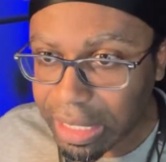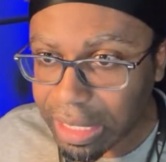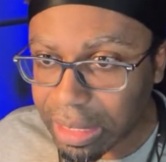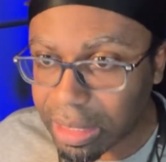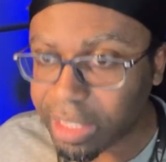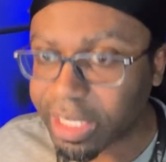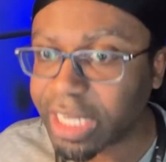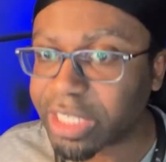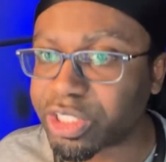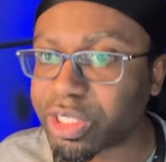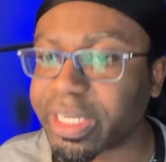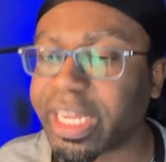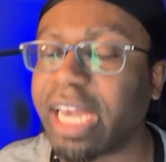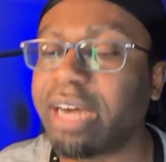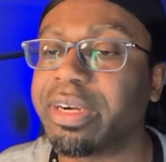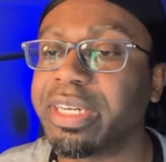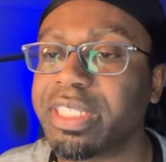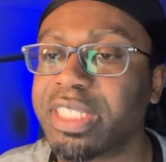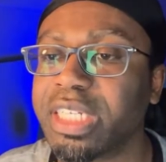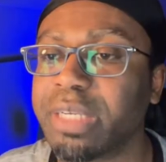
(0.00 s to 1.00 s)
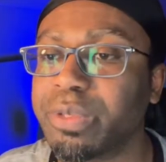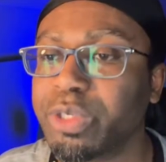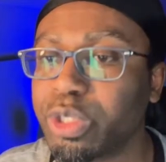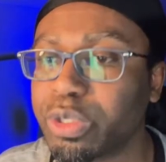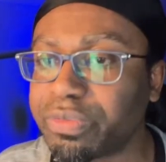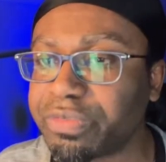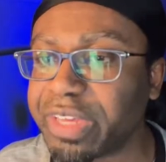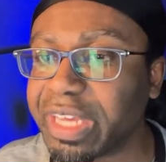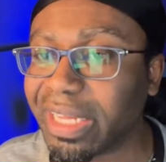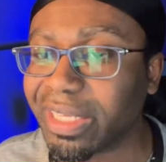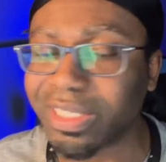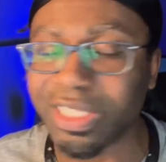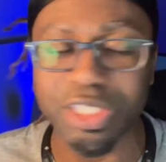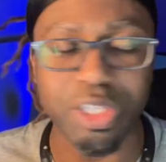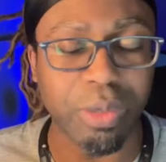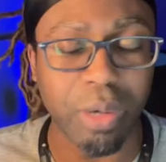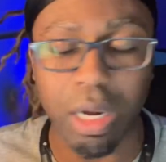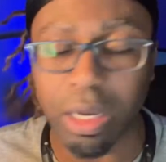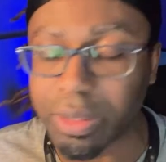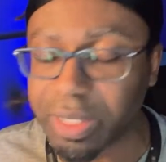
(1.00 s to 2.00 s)
Look at your county and see what your fee is because
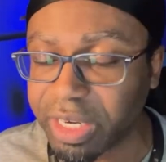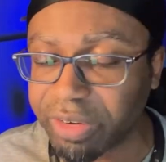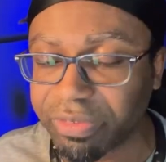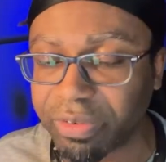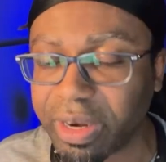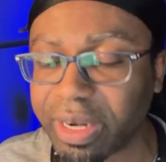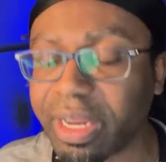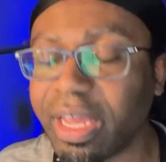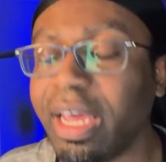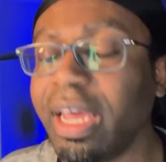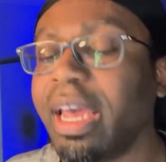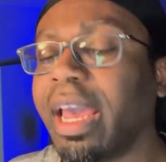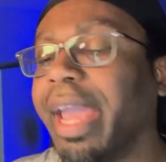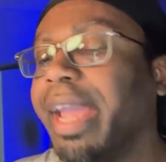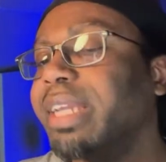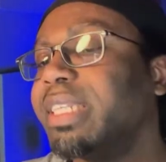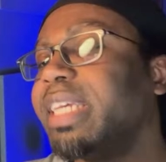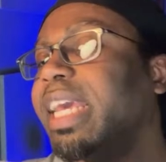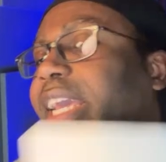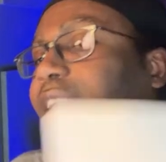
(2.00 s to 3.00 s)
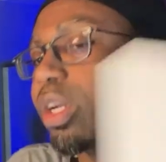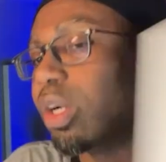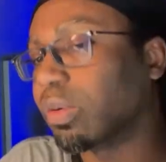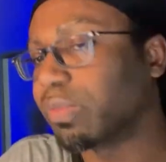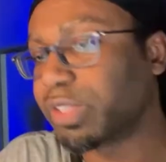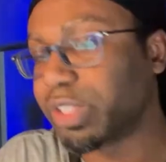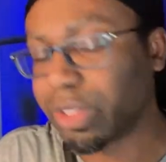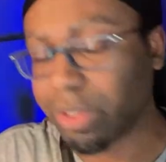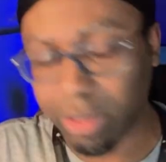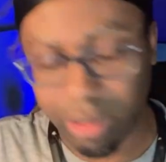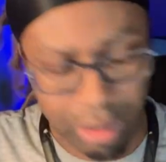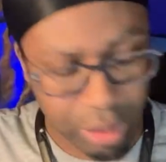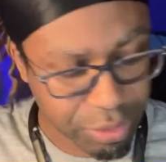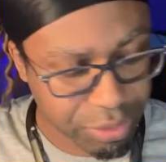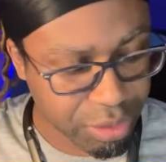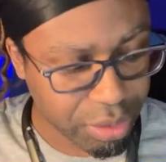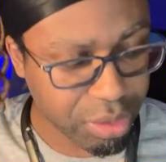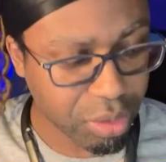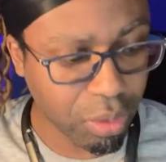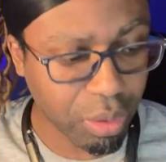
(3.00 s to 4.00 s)
they're all different, and take it over to your
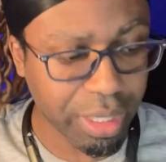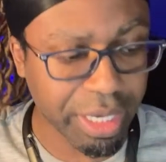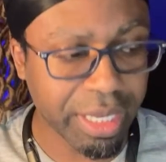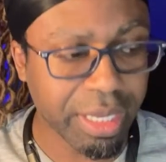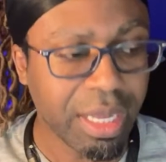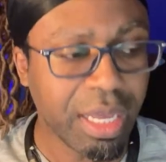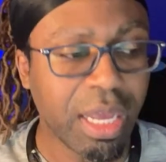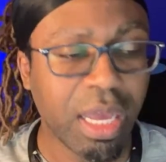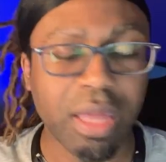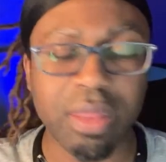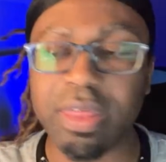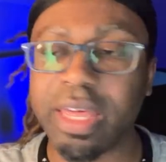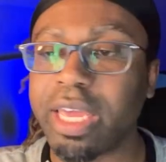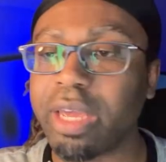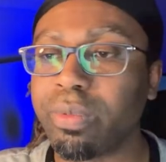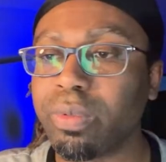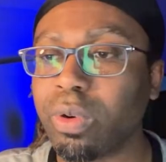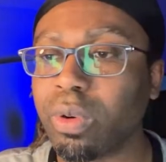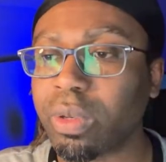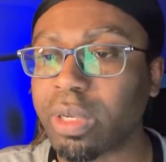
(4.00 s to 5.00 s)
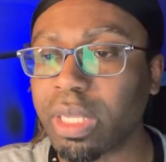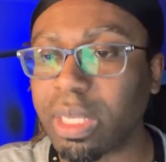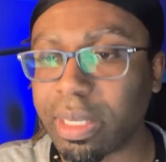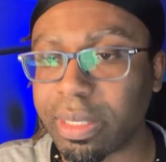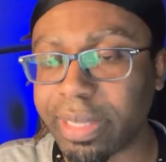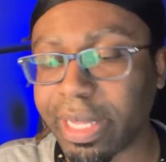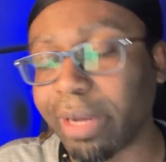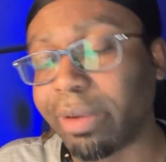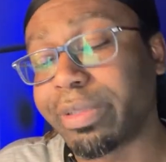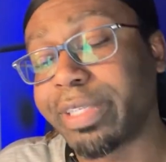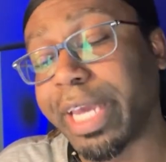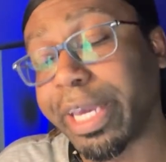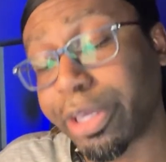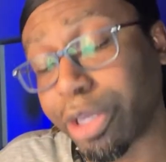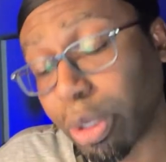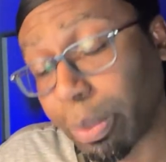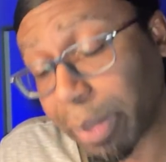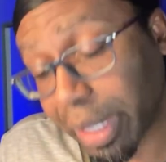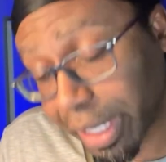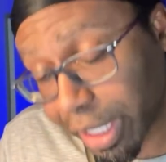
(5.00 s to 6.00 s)
clerk's authority. They'll take
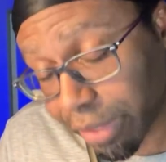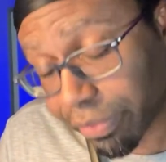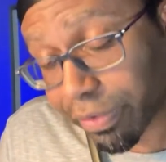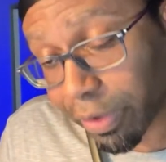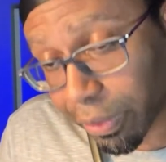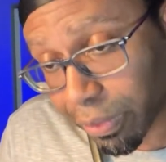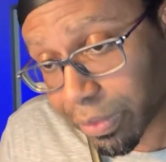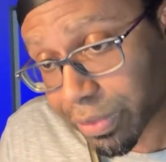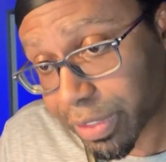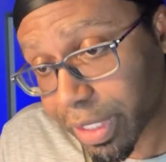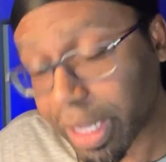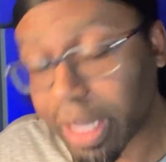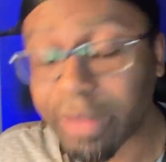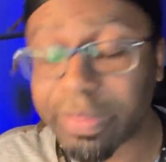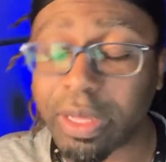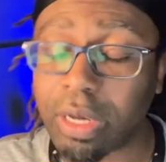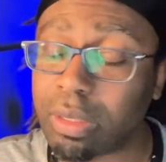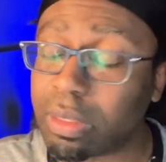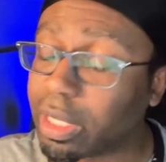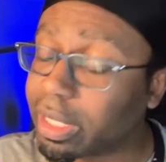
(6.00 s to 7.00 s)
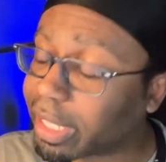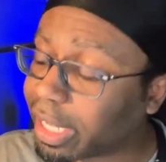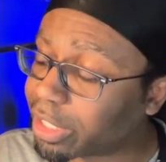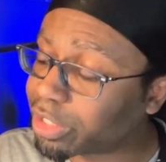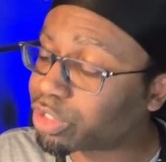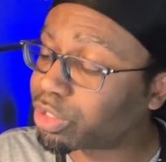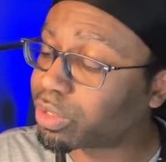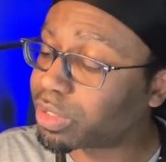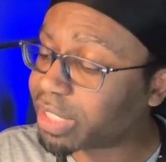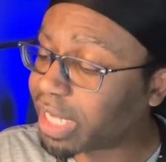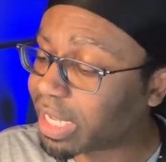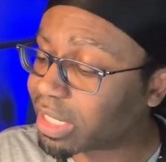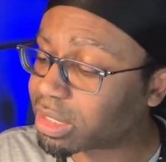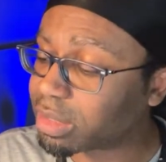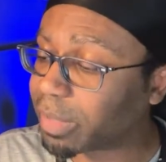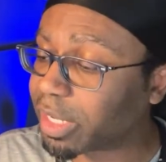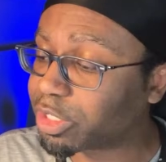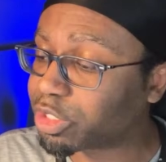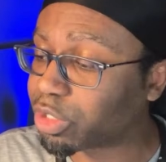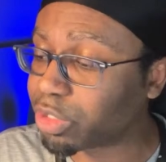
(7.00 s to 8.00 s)
your money first. They'll look at your
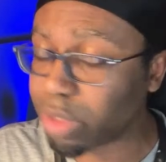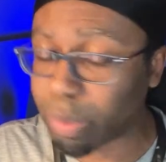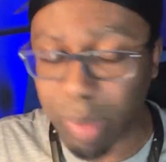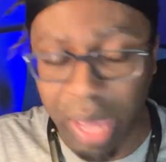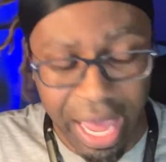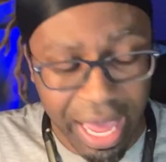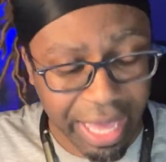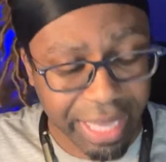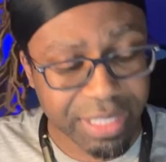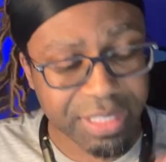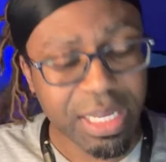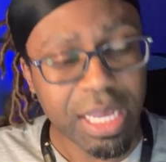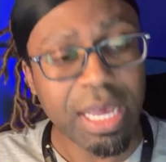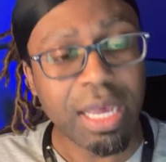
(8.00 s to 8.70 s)
test, make sure you pass.